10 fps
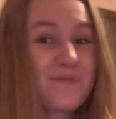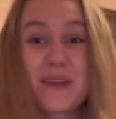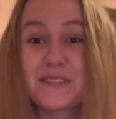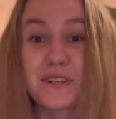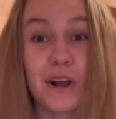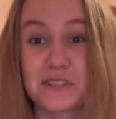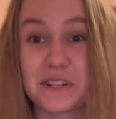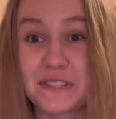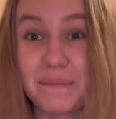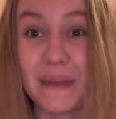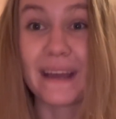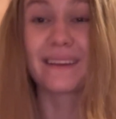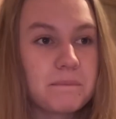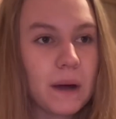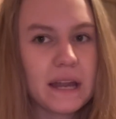It's cursed or something.
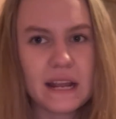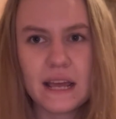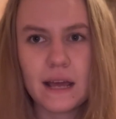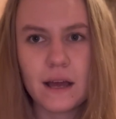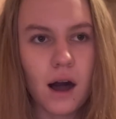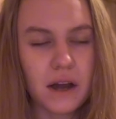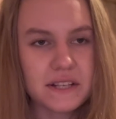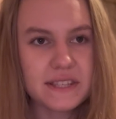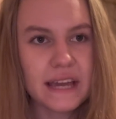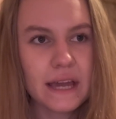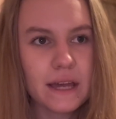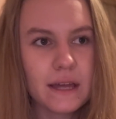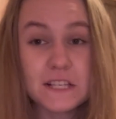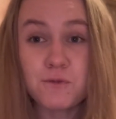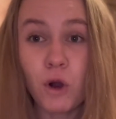But honestly,
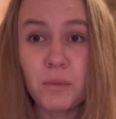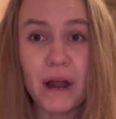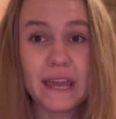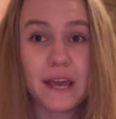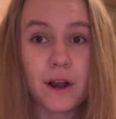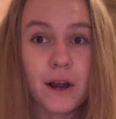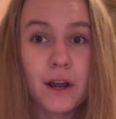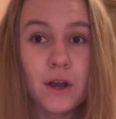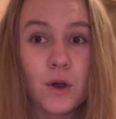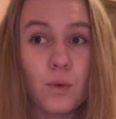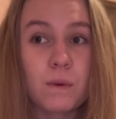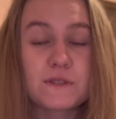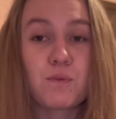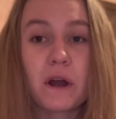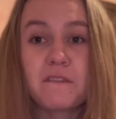this form right here
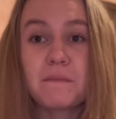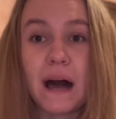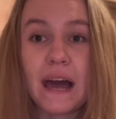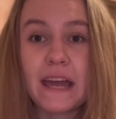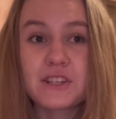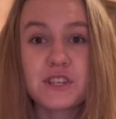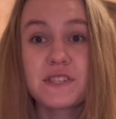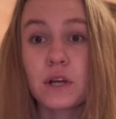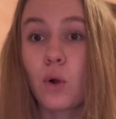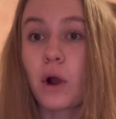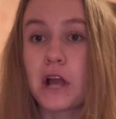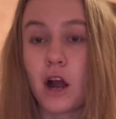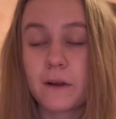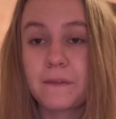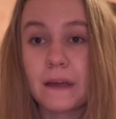was one of my, just the
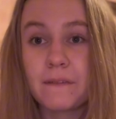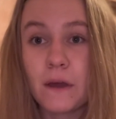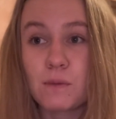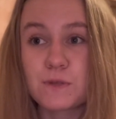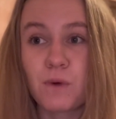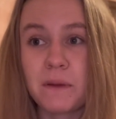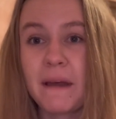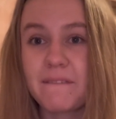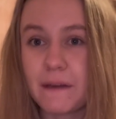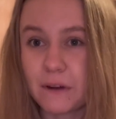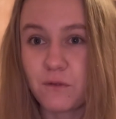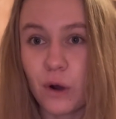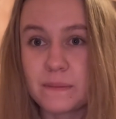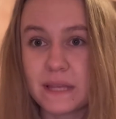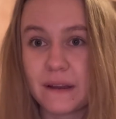choreography of it was one of my favorite
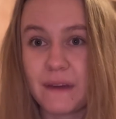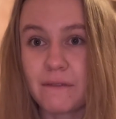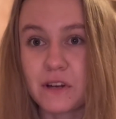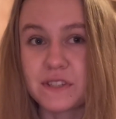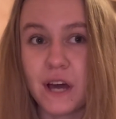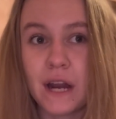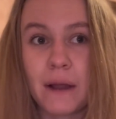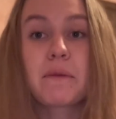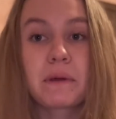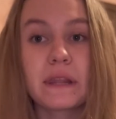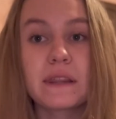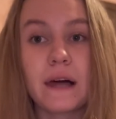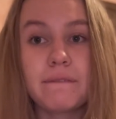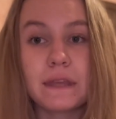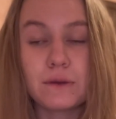forms that I've ever done. I really
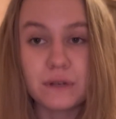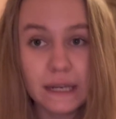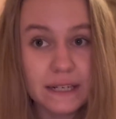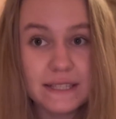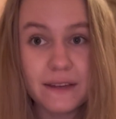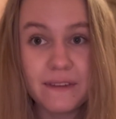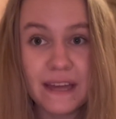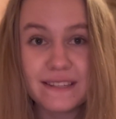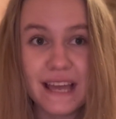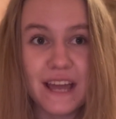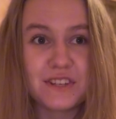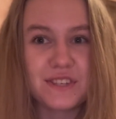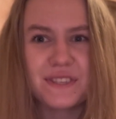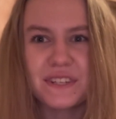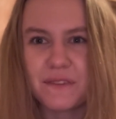love the uniqueness of it and
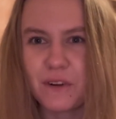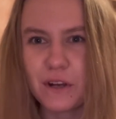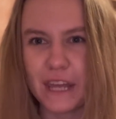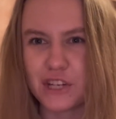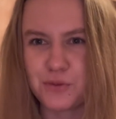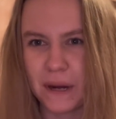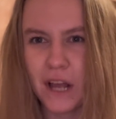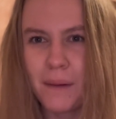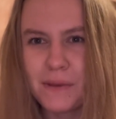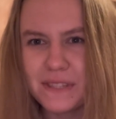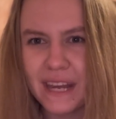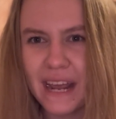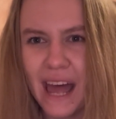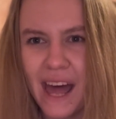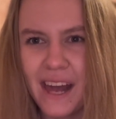just the different like trick combos that I
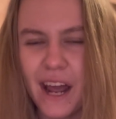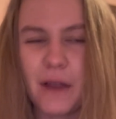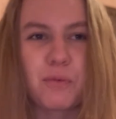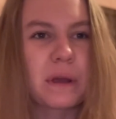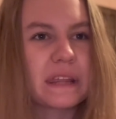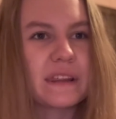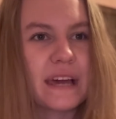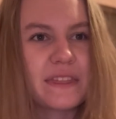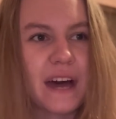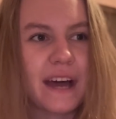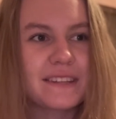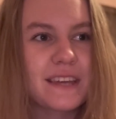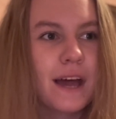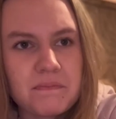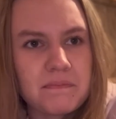had. I really like that.
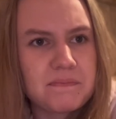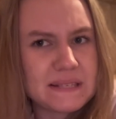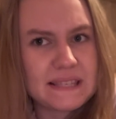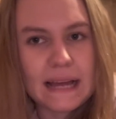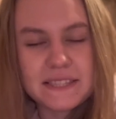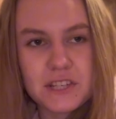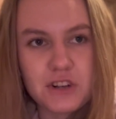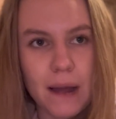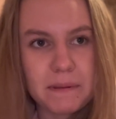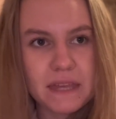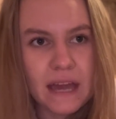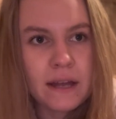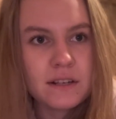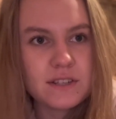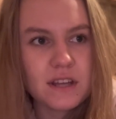Besides the drop at the
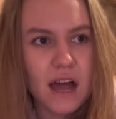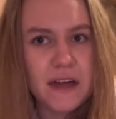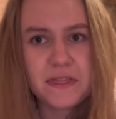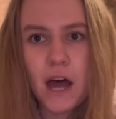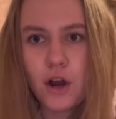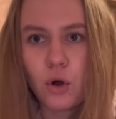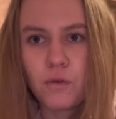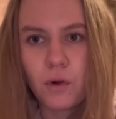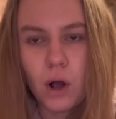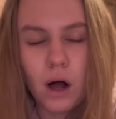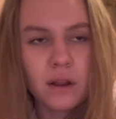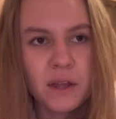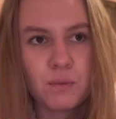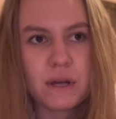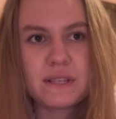end, I thought overall
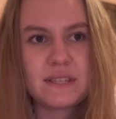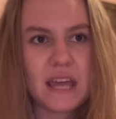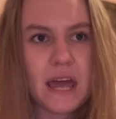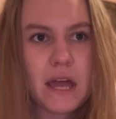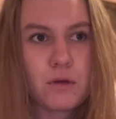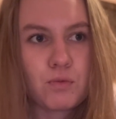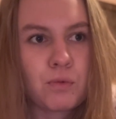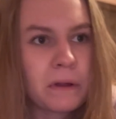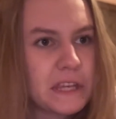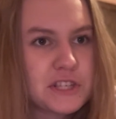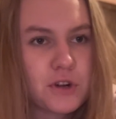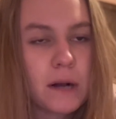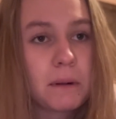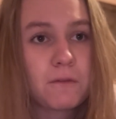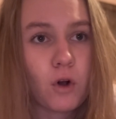it was a really
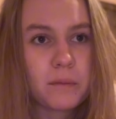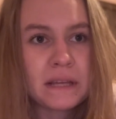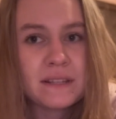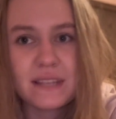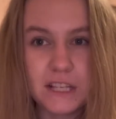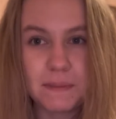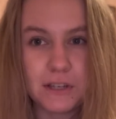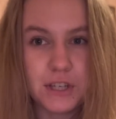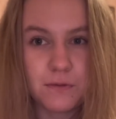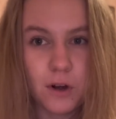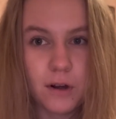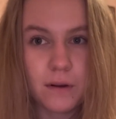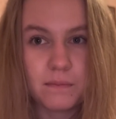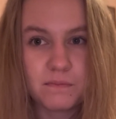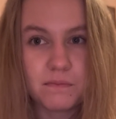strong performance, especially
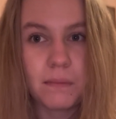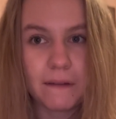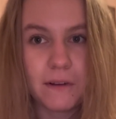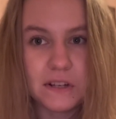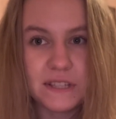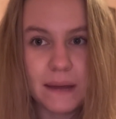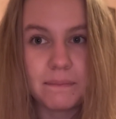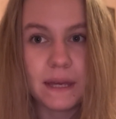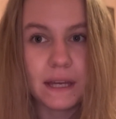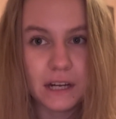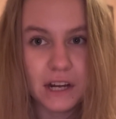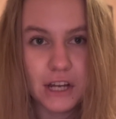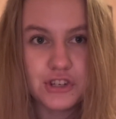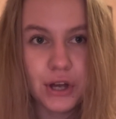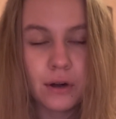for my first time being in a
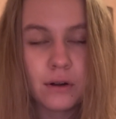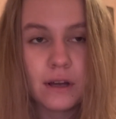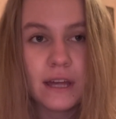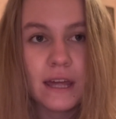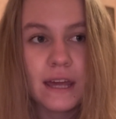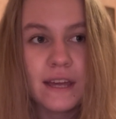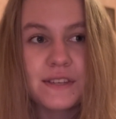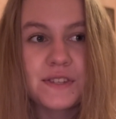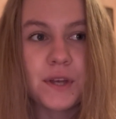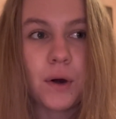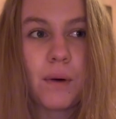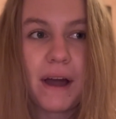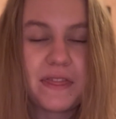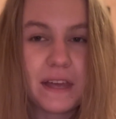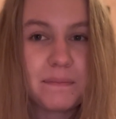night show. So I
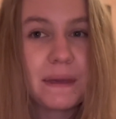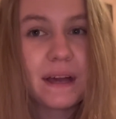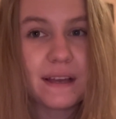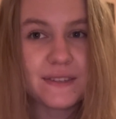think because of